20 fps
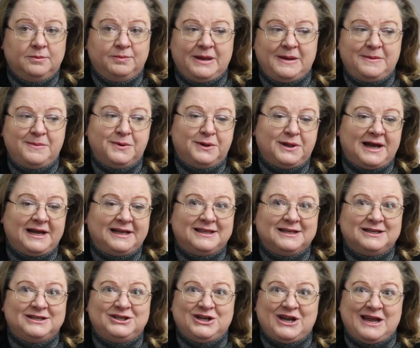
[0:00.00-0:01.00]
People like
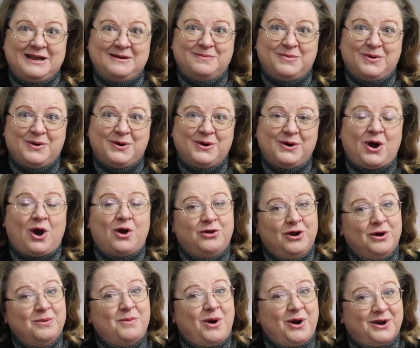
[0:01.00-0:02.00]
the chamber,
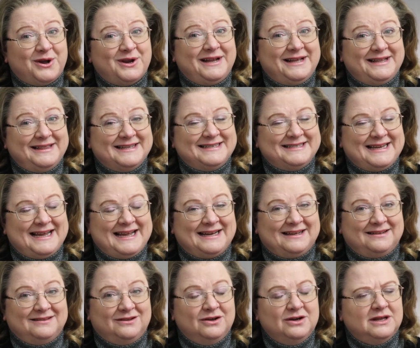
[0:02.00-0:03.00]
they're marketing the
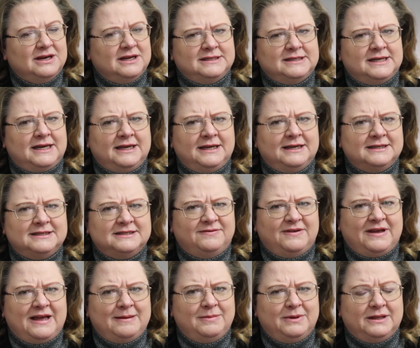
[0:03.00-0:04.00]
town. They're going to tell you it's
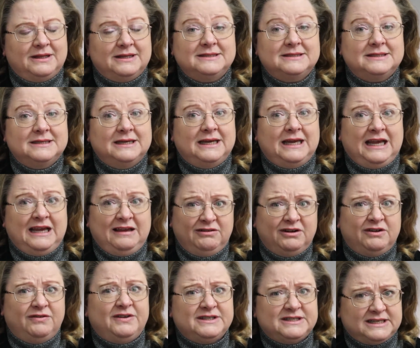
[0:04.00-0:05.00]
fabulous,
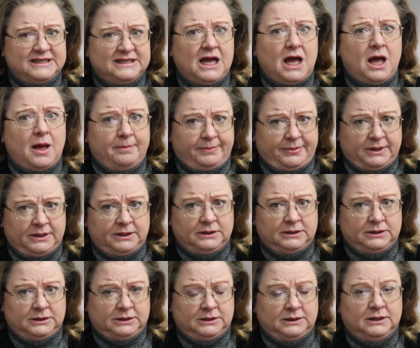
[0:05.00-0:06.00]
even if it's a dump.
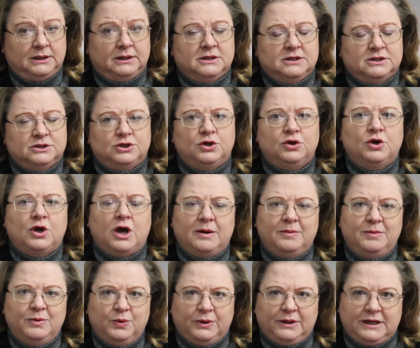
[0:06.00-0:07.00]
So you got
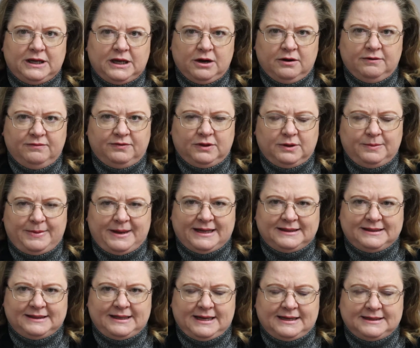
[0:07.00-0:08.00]
to be really careful
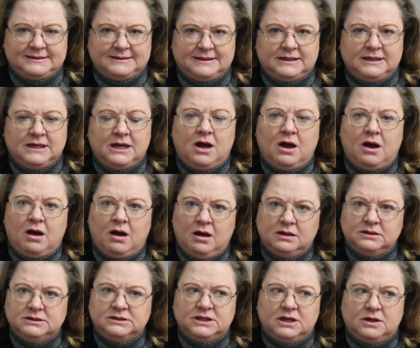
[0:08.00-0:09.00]
about that.
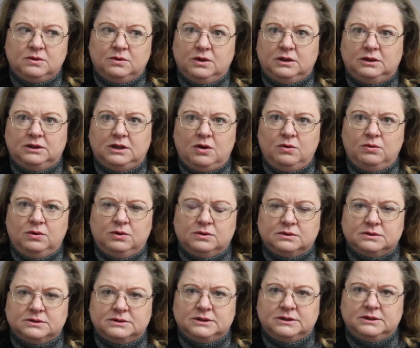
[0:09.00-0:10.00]
Also,
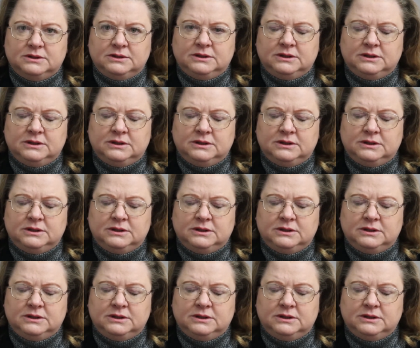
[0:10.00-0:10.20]
locals.